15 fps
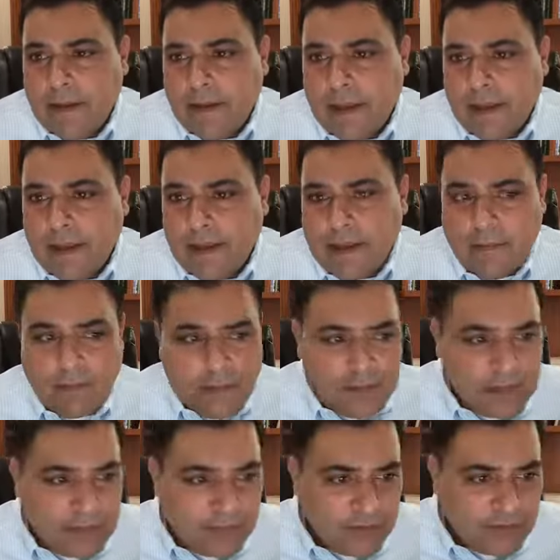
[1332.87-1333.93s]
I'm going
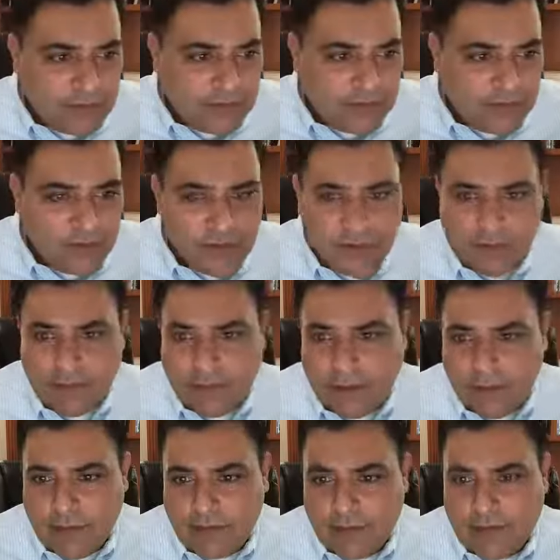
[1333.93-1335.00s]
to take some questions here. My
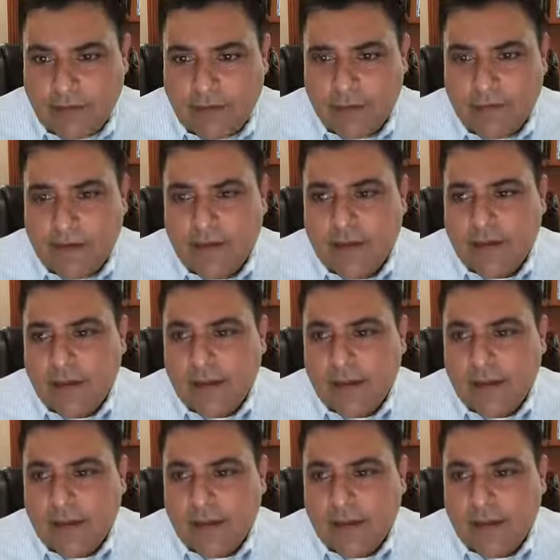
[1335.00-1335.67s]
wife's going to help me.